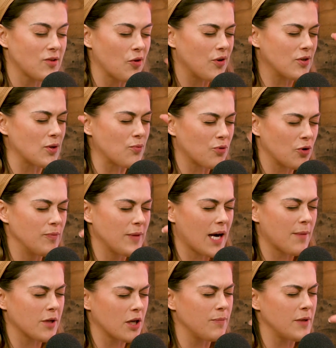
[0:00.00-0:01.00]
So there's a room that
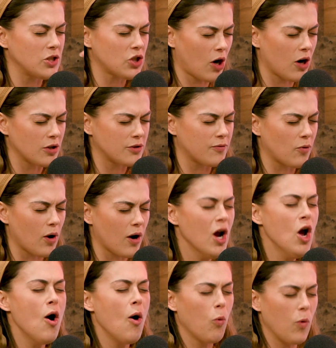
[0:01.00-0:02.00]
I'm going to be charged for
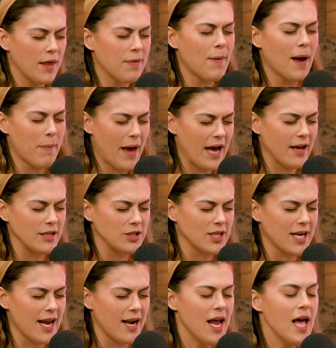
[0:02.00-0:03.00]
with my baggage
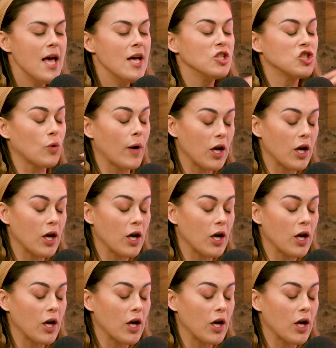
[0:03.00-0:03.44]
in it. So